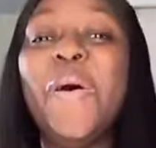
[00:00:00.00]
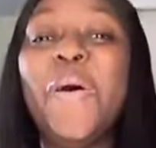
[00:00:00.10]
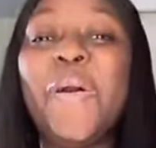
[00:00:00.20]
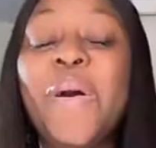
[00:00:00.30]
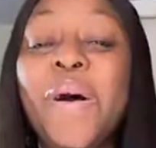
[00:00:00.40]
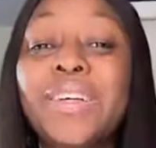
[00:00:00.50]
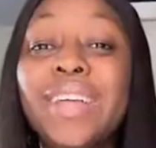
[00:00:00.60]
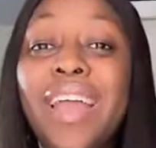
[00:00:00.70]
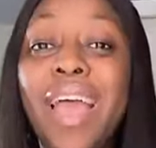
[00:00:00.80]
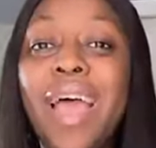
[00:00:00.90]
Oh
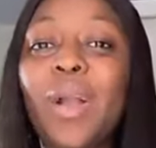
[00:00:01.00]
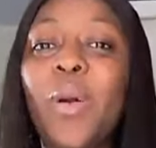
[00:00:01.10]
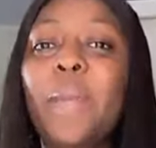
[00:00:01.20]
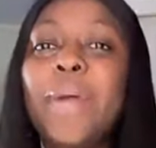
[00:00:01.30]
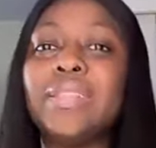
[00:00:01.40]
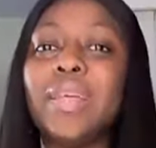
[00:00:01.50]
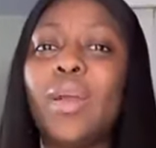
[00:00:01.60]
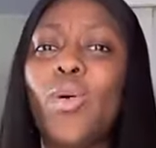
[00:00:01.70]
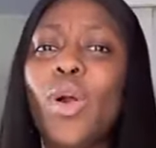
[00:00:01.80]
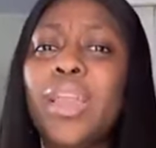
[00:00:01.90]
God. Eko
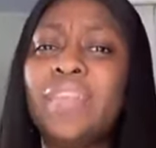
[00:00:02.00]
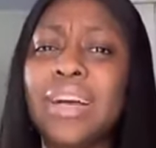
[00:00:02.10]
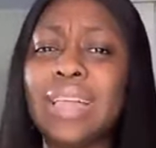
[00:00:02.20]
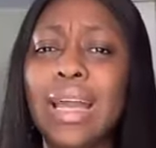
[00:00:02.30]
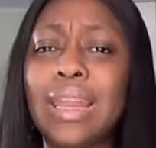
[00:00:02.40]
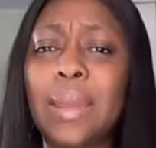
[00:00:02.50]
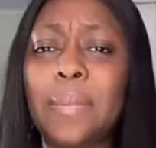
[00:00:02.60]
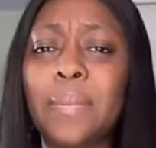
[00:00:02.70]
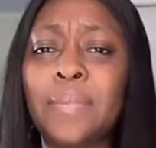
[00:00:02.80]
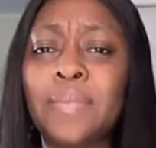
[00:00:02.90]
Bete. Who give her that
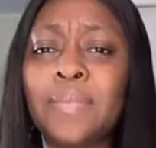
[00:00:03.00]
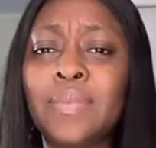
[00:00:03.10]
name?